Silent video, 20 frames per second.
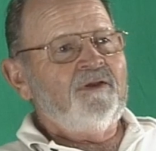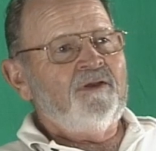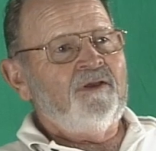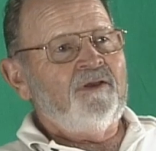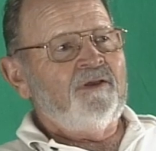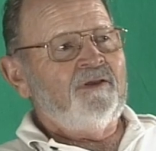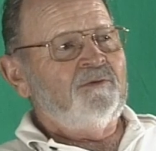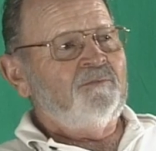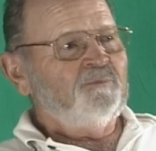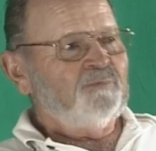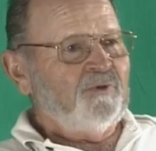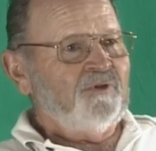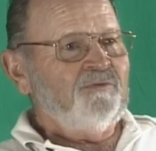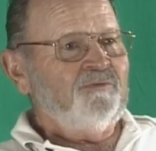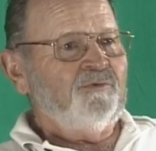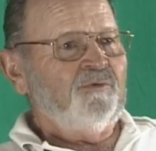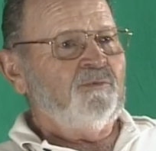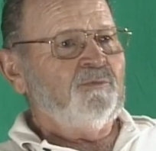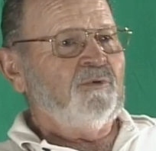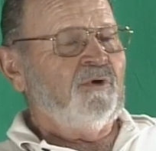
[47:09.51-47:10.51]
and played
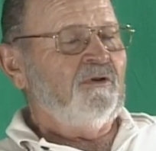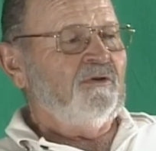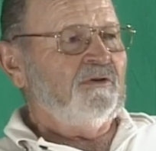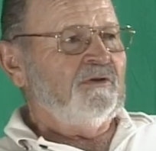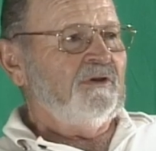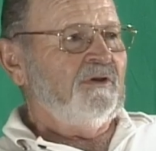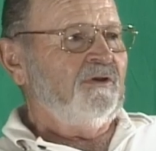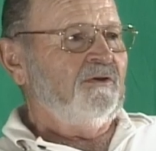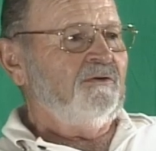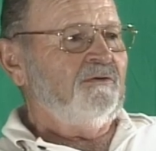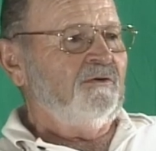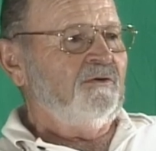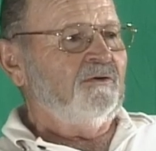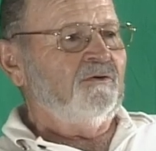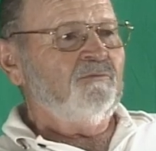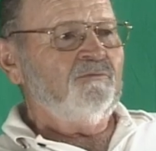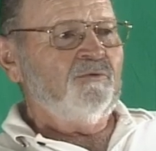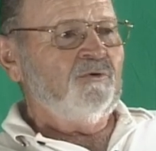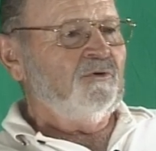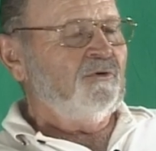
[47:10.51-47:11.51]
football together. You know,
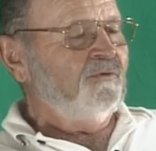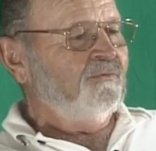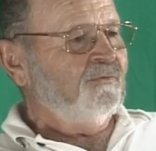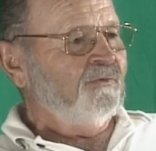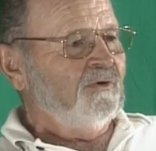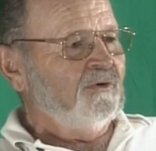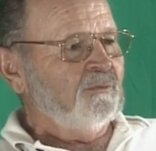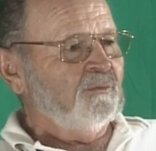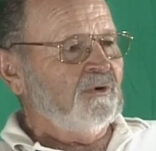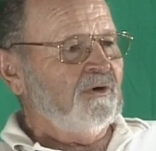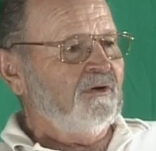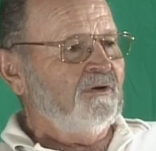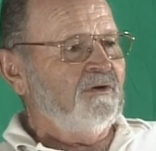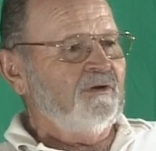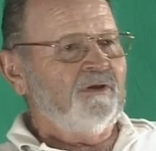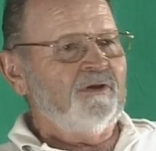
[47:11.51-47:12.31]
a real good friend of mine,